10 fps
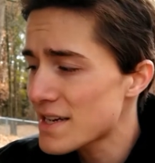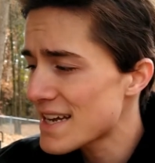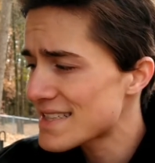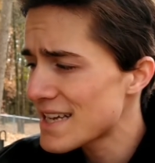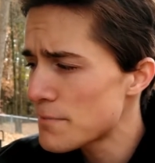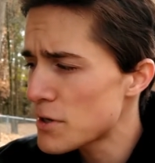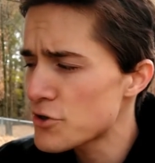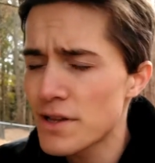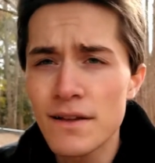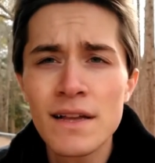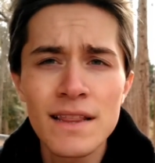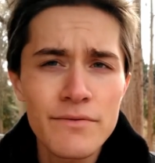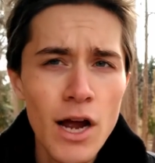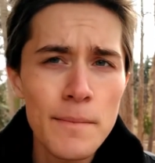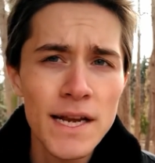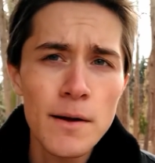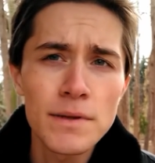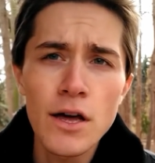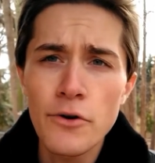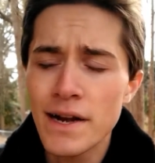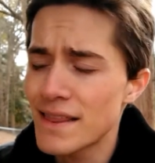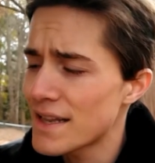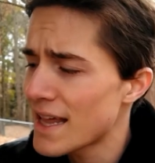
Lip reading: As said, make sure to leave a comment down below or anything